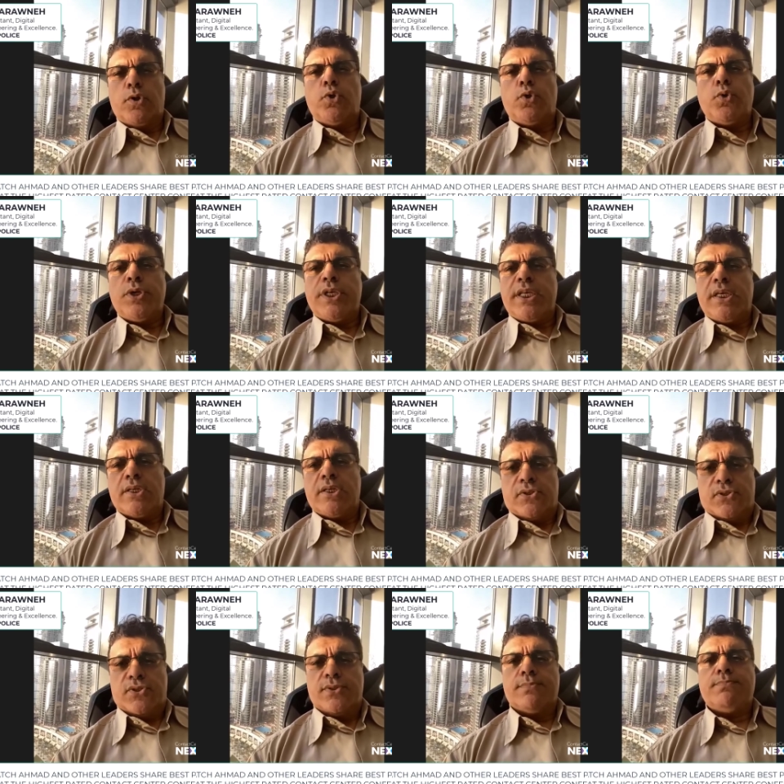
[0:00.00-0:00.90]
32
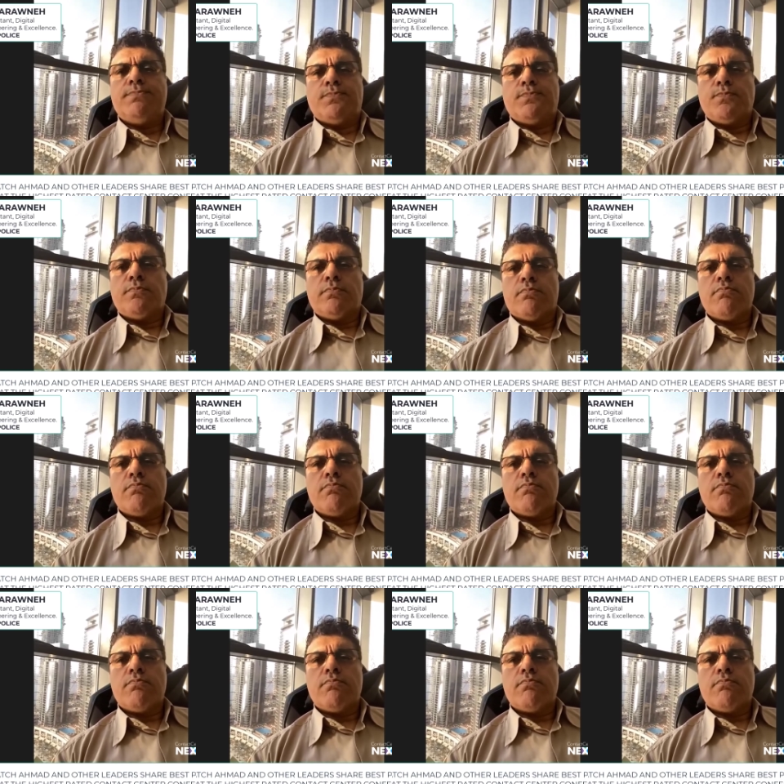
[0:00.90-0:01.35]
years